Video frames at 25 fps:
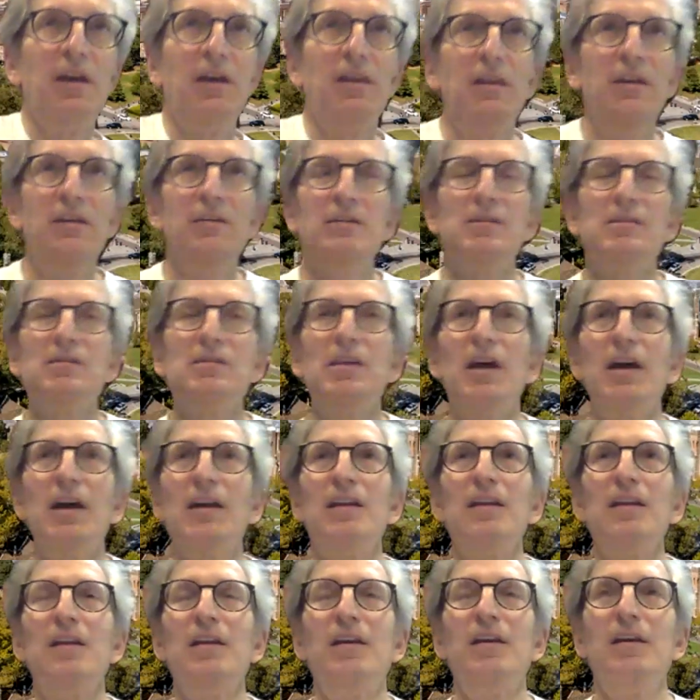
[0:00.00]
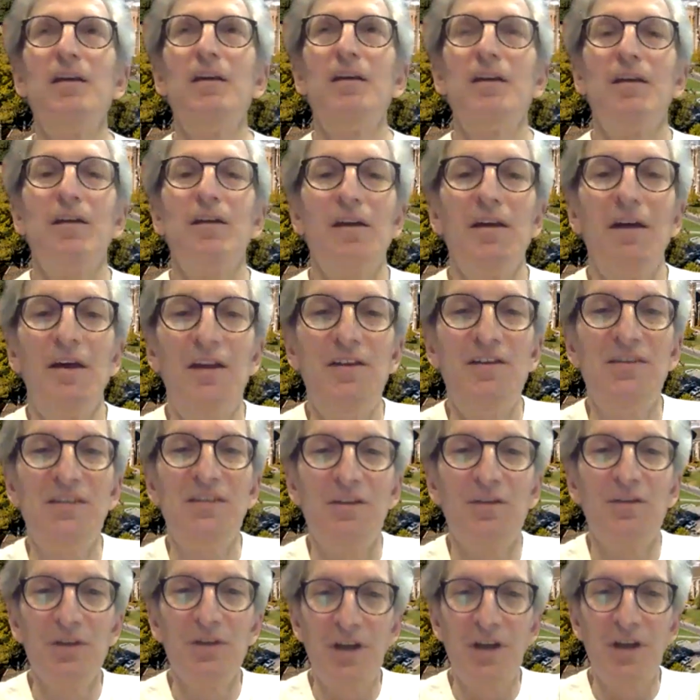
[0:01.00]
this is not a
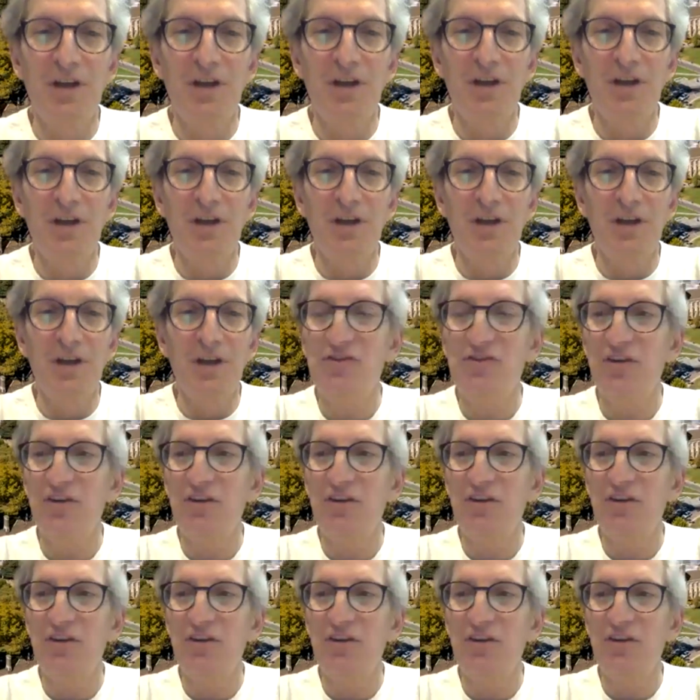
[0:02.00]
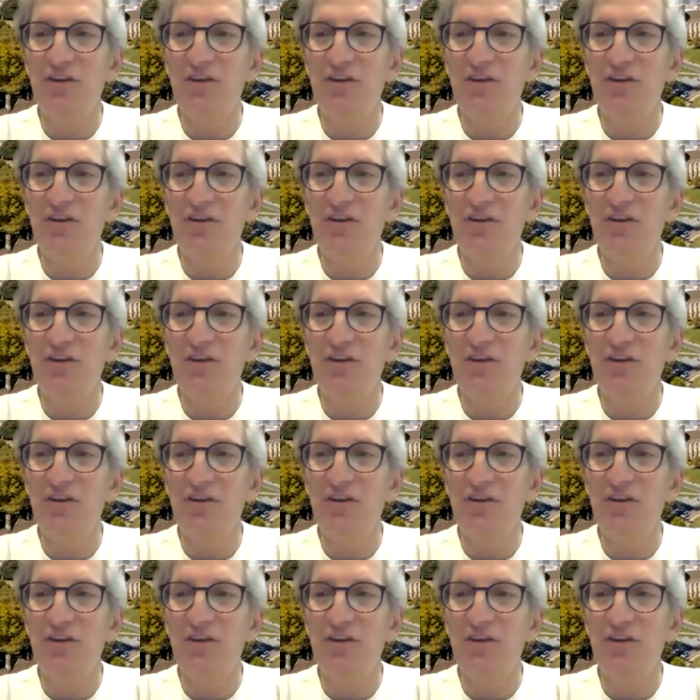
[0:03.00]
single conversation.